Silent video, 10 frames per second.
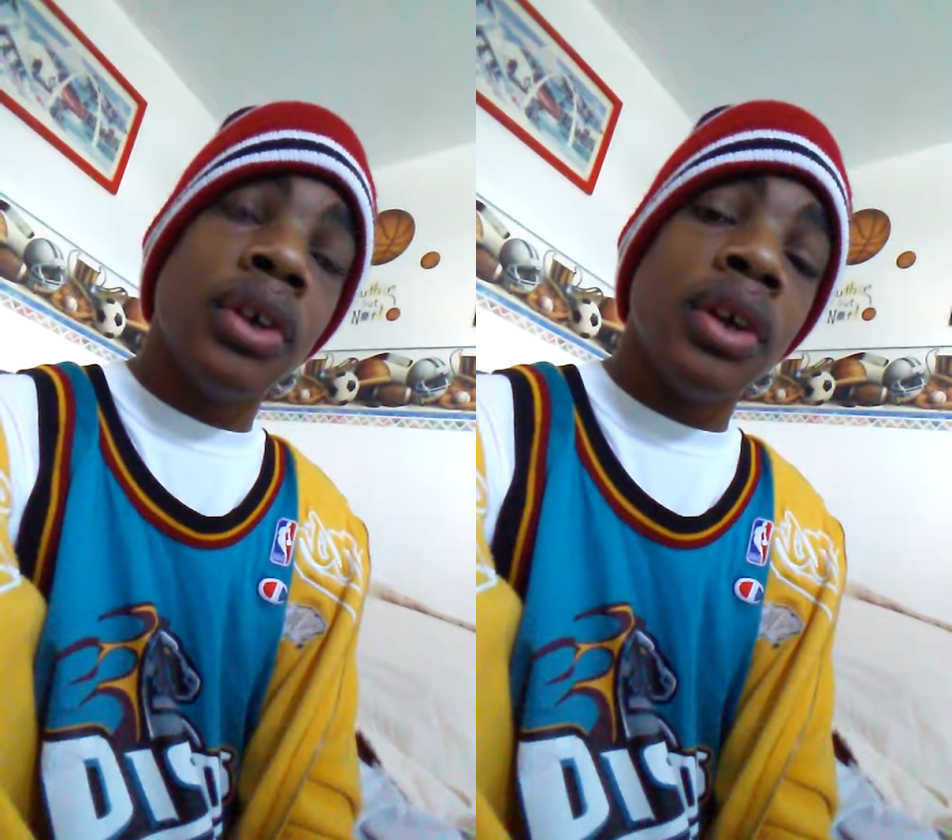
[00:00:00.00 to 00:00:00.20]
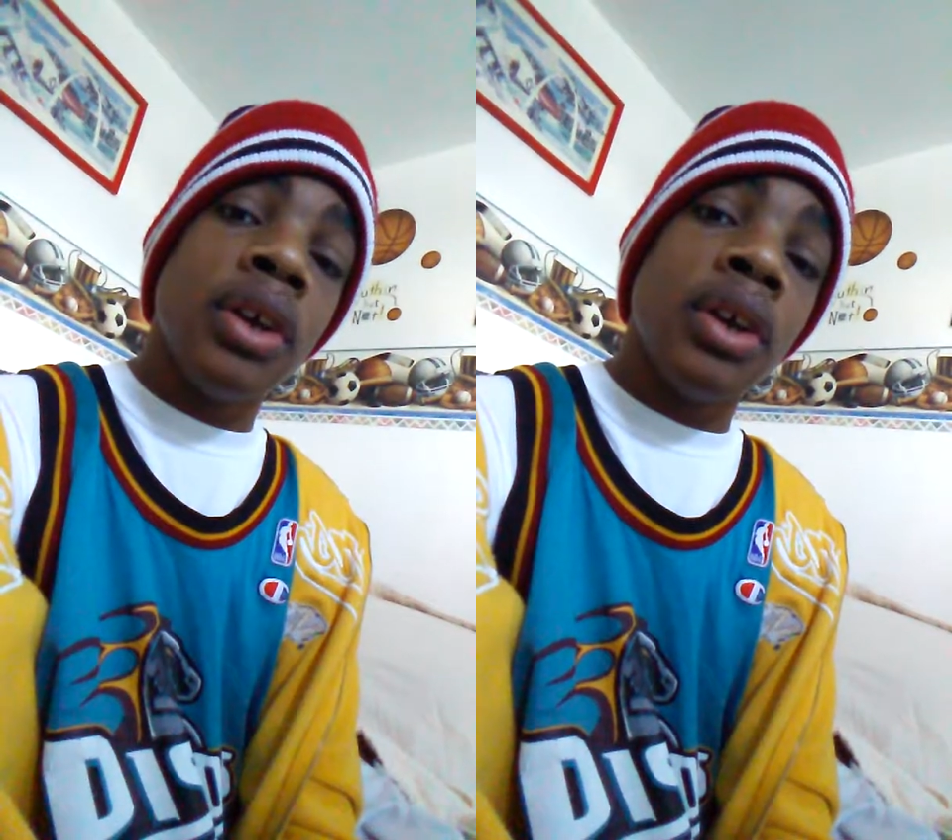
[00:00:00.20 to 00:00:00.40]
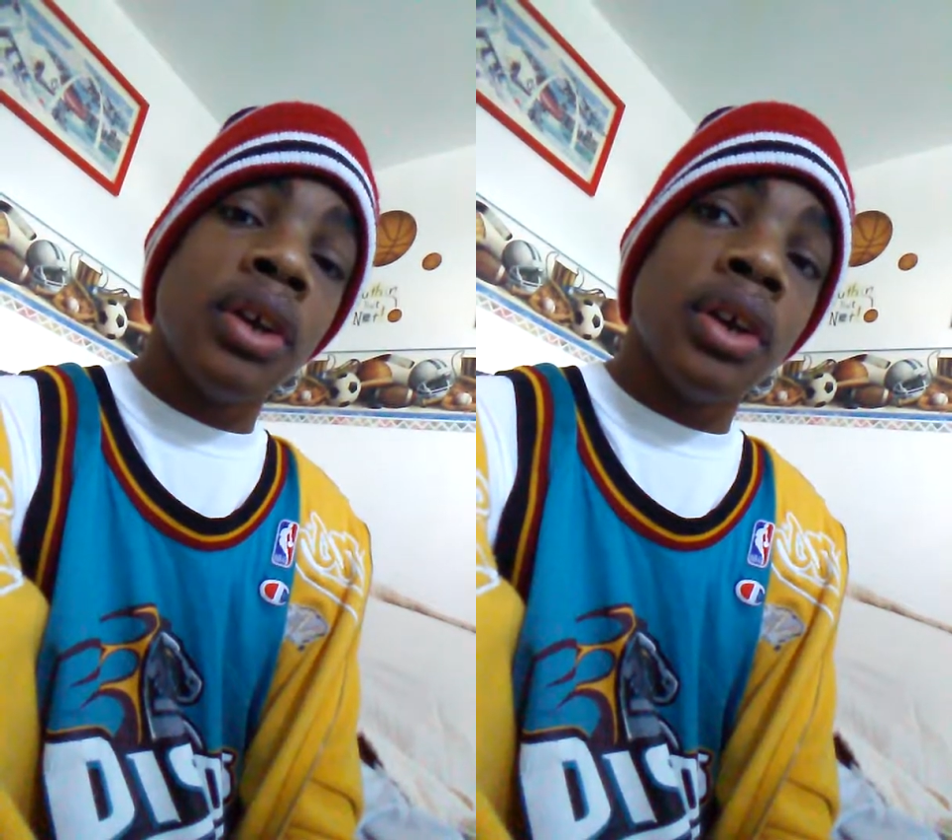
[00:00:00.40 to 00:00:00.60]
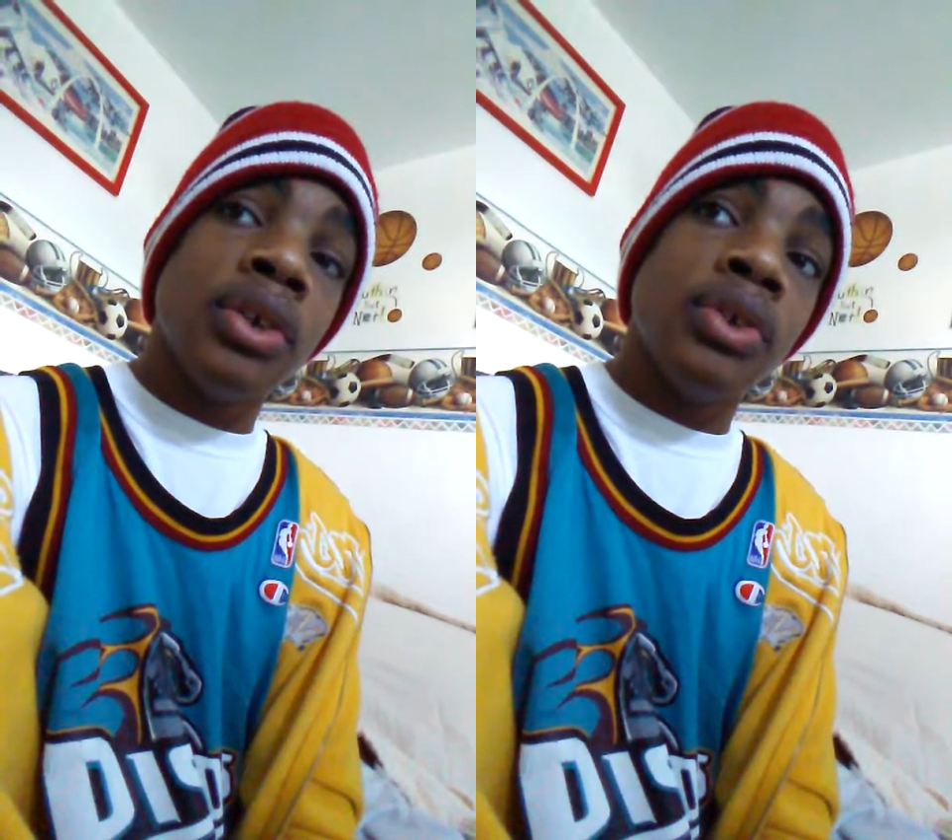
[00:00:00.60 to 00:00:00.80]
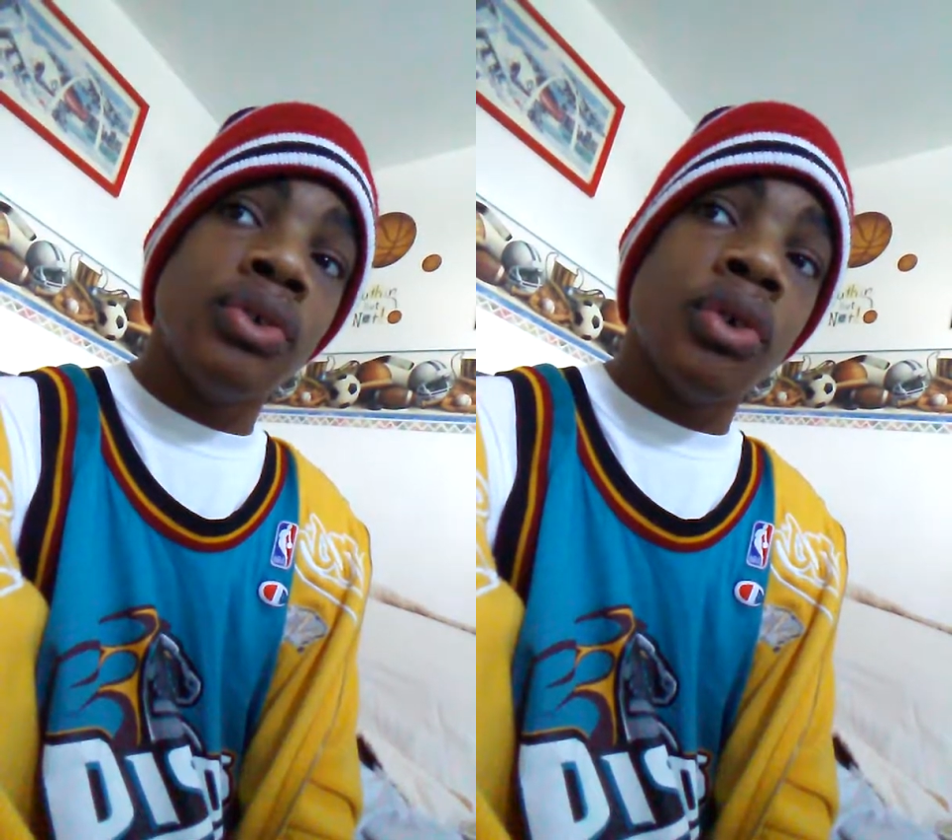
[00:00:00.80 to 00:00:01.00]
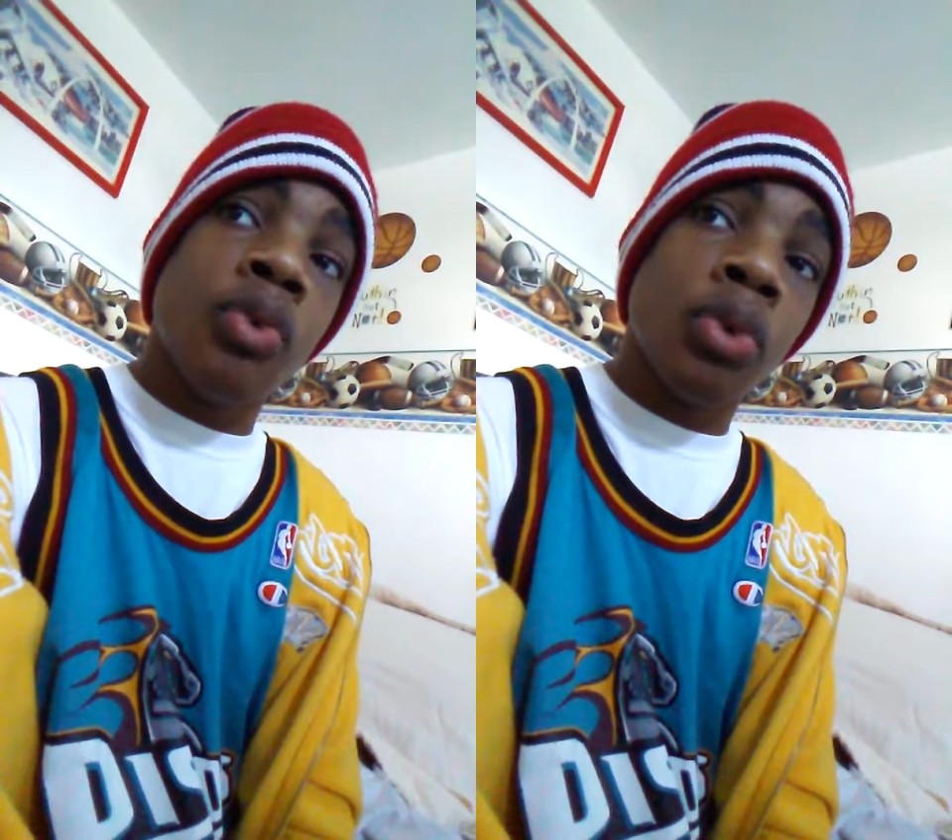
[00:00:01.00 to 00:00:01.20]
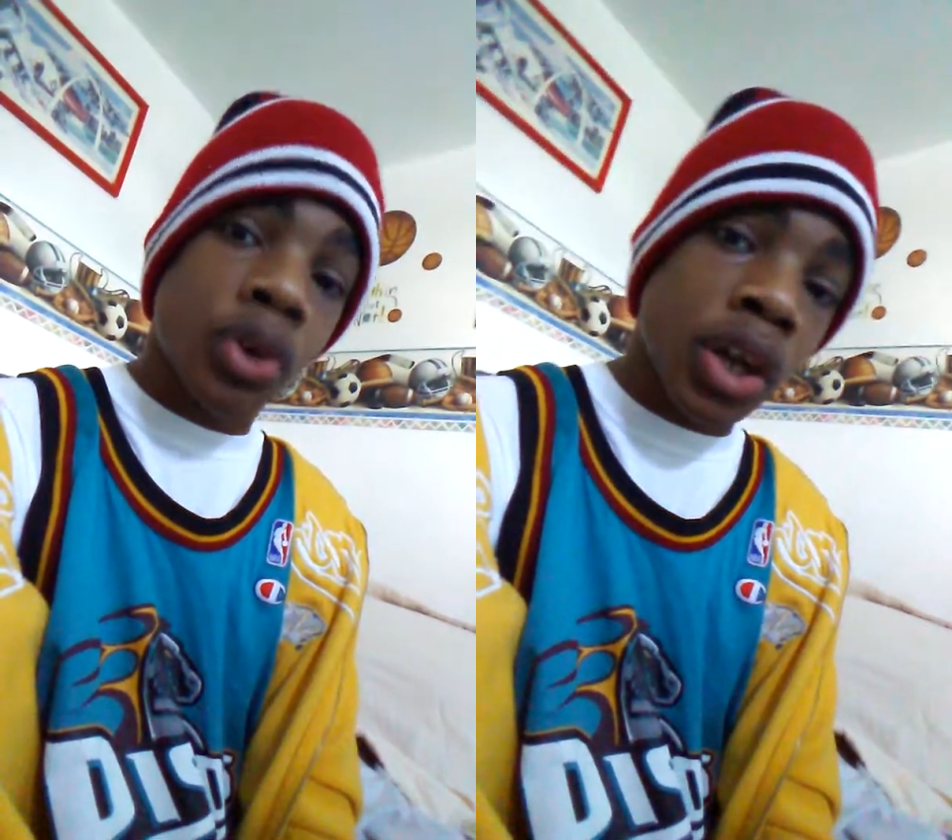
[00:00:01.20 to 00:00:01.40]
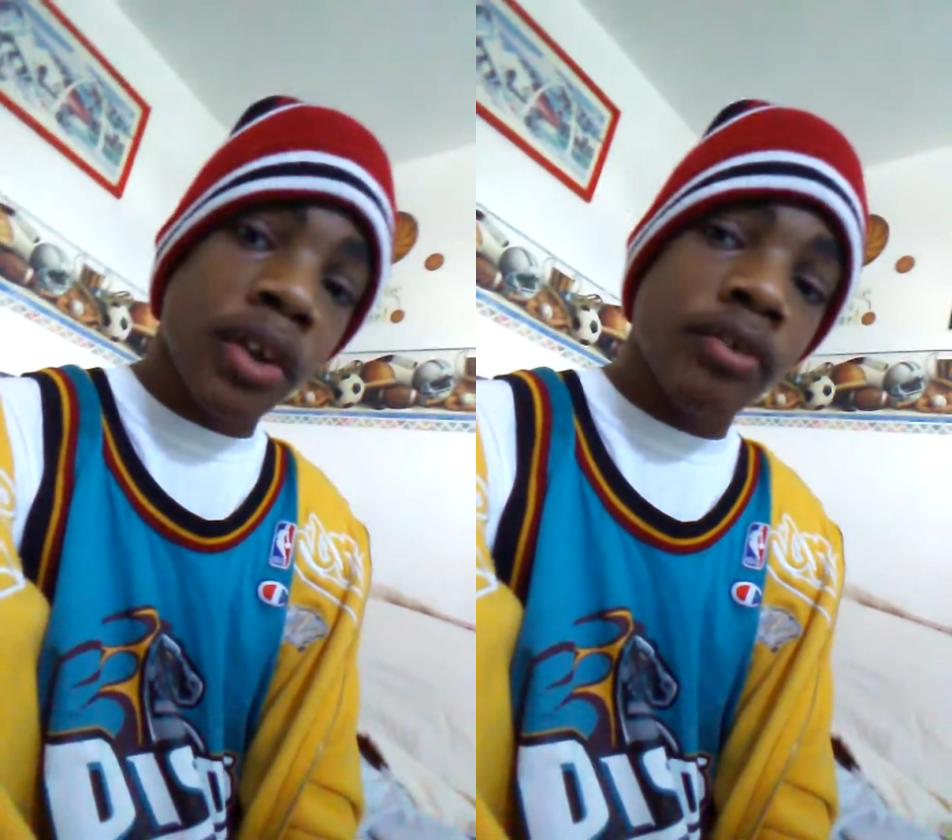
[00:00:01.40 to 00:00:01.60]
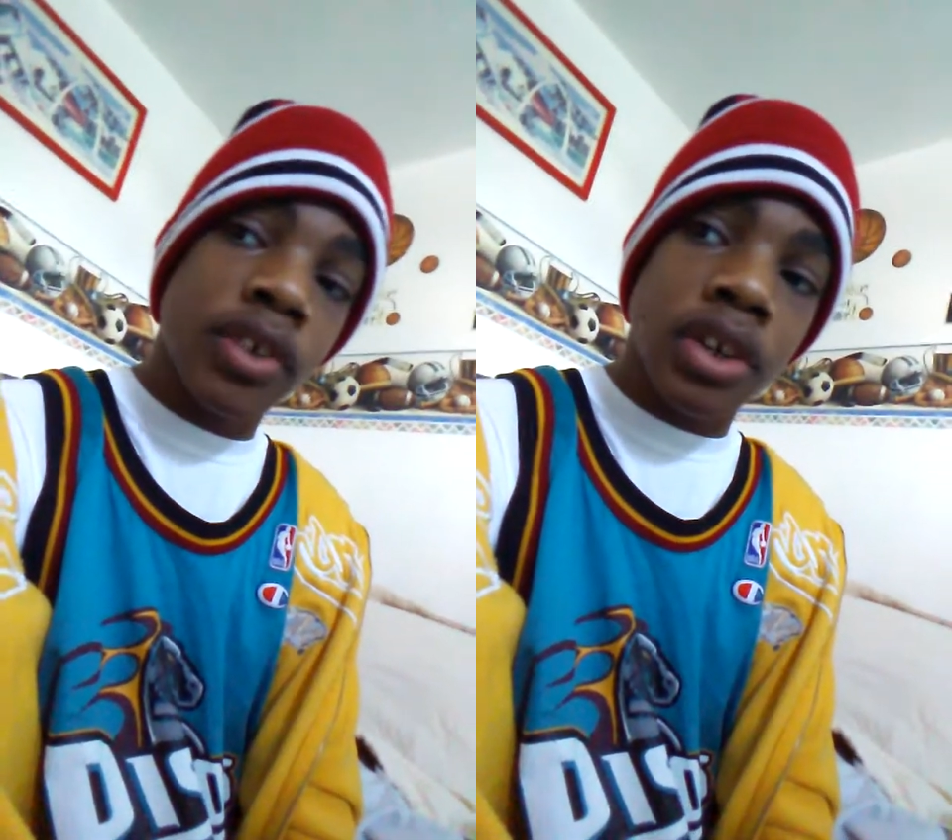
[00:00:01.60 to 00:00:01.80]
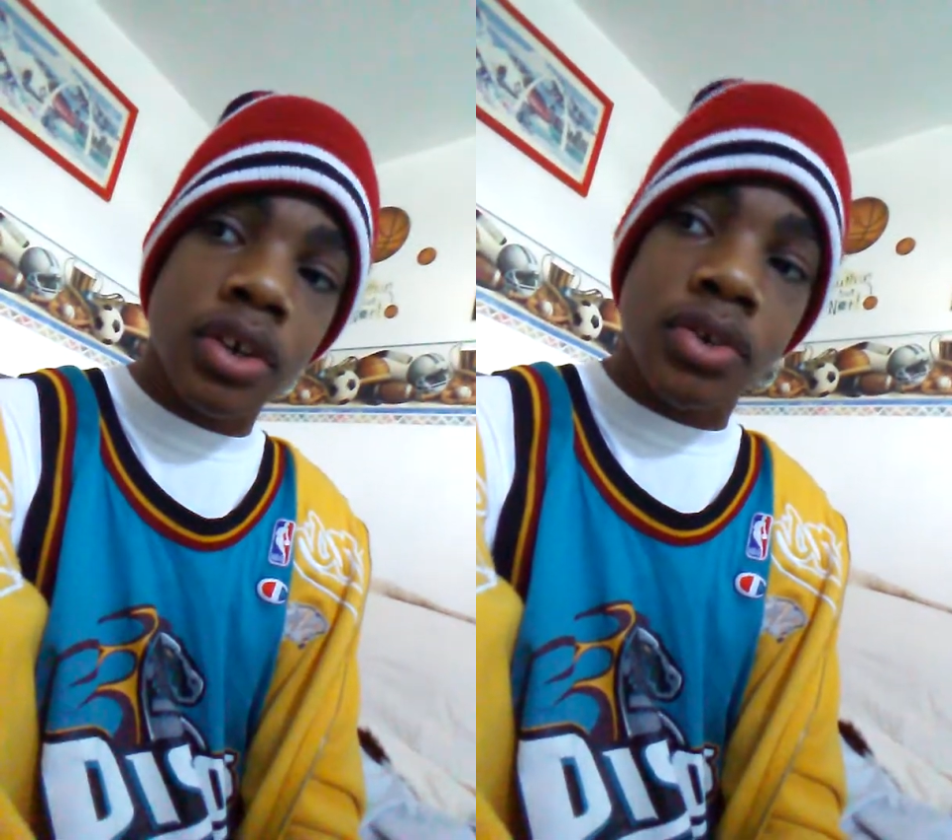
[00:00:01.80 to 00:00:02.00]
And I'll do a workout
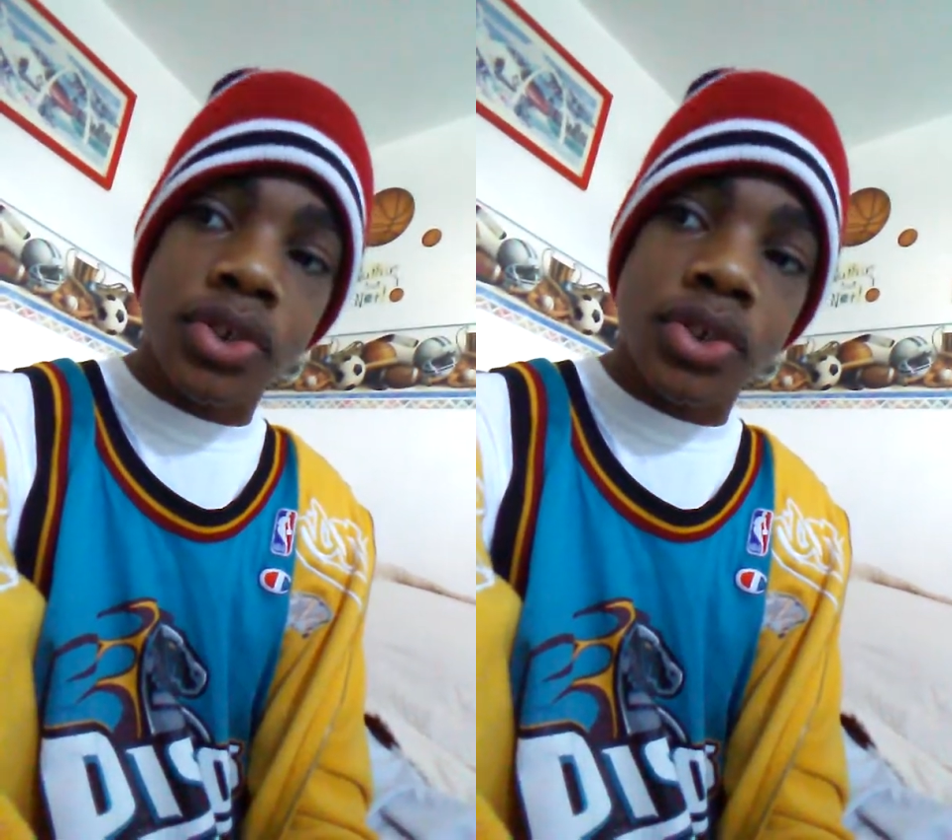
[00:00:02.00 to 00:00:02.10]
video.